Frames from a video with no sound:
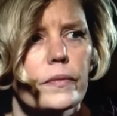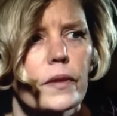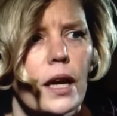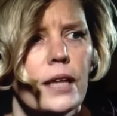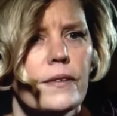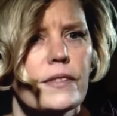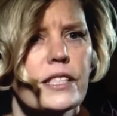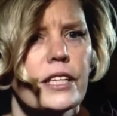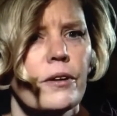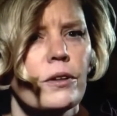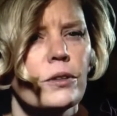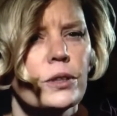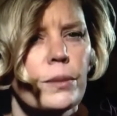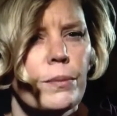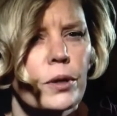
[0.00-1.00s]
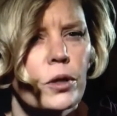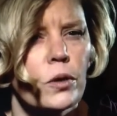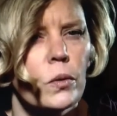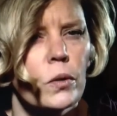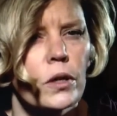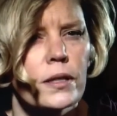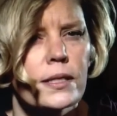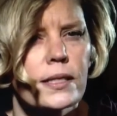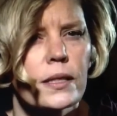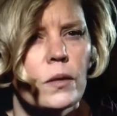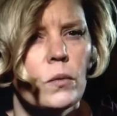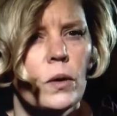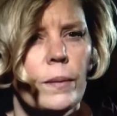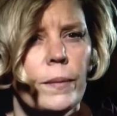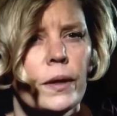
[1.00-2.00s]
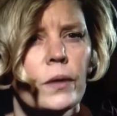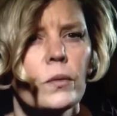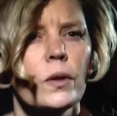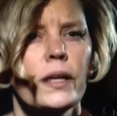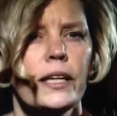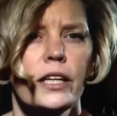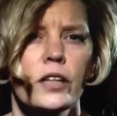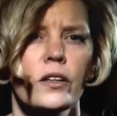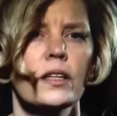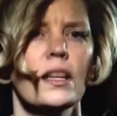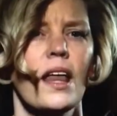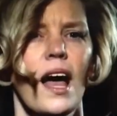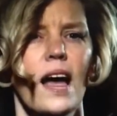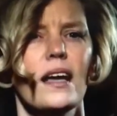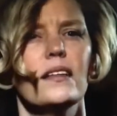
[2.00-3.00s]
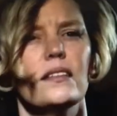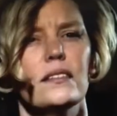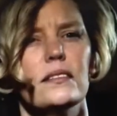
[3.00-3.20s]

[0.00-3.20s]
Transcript: kind of stereotypical words that women would hear a lot.